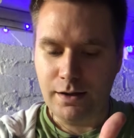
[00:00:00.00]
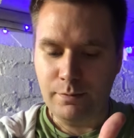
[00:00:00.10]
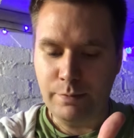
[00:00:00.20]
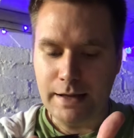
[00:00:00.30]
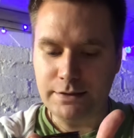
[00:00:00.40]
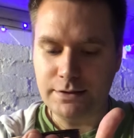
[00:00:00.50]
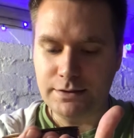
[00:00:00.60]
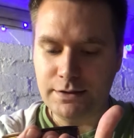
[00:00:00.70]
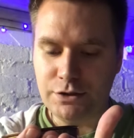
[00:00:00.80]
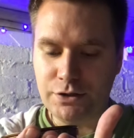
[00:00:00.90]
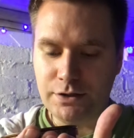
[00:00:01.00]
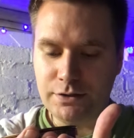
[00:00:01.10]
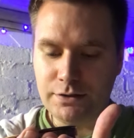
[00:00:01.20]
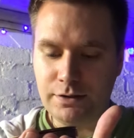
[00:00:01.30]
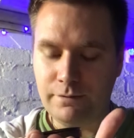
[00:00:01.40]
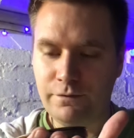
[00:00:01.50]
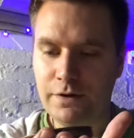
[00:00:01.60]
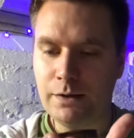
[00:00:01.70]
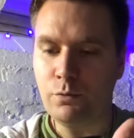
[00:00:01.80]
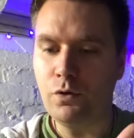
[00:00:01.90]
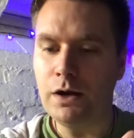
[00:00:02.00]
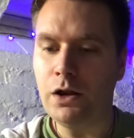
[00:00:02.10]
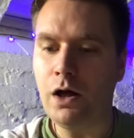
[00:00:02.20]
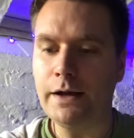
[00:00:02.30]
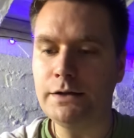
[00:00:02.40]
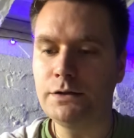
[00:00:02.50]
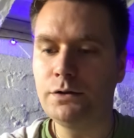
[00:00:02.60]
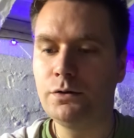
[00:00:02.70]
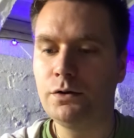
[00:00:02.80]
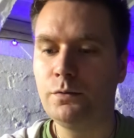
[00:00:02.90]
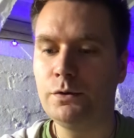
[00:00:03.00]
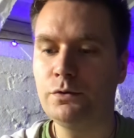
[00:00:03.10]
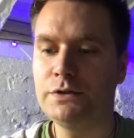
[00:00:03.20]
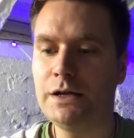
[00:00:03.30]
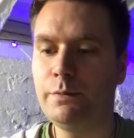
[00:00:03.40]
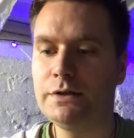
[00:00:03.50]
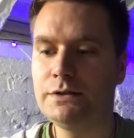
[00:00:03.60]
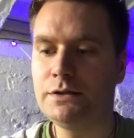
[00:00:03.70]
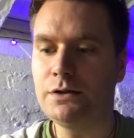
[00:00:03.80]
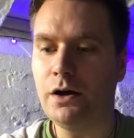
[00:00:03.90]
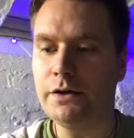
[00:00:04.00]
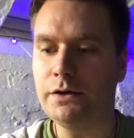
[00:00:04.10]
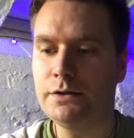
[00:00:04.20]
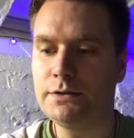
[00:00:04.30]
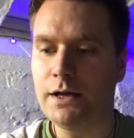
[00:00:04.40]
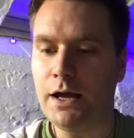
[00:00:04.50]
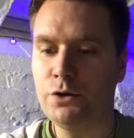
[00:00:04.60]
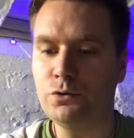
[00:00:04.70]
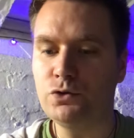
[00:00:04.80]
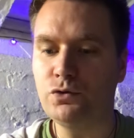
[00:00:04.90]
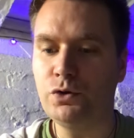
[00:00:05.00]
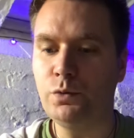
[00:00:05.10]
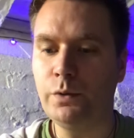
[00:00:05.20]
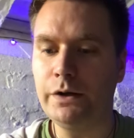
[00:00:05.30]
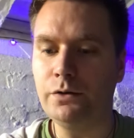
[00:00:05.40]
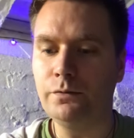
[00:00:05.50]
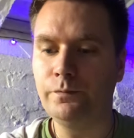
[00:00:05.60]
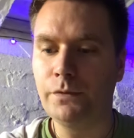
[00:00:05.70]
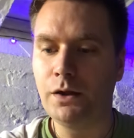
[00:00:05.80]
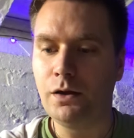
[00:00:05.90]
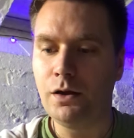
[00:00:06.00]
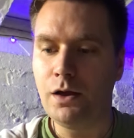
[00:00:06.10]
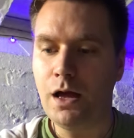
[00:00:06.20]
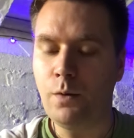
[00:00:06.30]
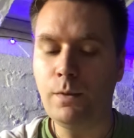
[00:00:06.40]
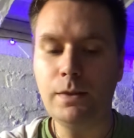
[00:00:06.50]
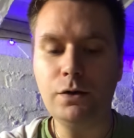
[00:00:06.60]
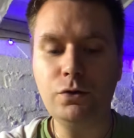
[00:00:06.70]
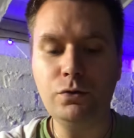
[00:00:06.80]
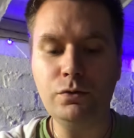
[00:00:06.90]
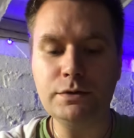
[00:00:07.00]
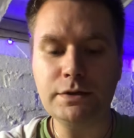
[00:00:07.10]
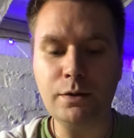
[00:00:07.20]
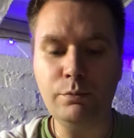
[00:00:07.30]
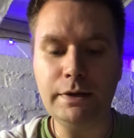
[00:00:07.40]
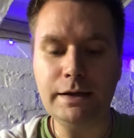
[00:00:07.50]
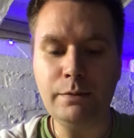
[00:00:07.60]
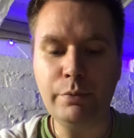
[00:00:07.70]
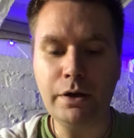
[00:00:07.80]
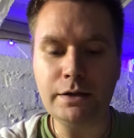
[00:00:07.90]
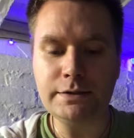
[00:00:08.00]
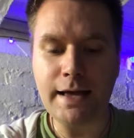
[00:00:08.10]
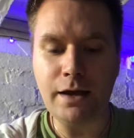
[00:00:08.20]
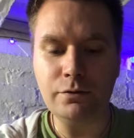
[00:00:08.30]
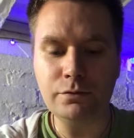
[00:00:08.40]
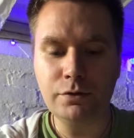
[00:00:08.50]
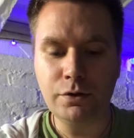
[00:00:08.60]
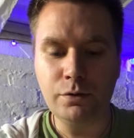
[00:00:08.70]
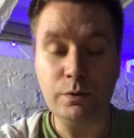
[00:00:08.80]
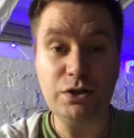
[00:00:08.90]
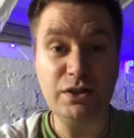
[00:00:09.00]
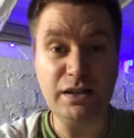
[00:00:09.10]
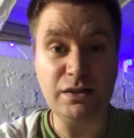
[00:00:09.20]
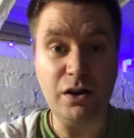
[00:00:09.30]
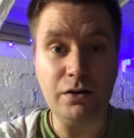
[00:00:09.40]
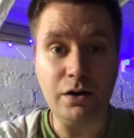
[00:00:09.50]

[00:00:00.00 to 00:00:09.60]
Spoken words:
better decisions, and feeling more aligned with your deepest desires and your true will. And when the cords are completely burnt out, which these are,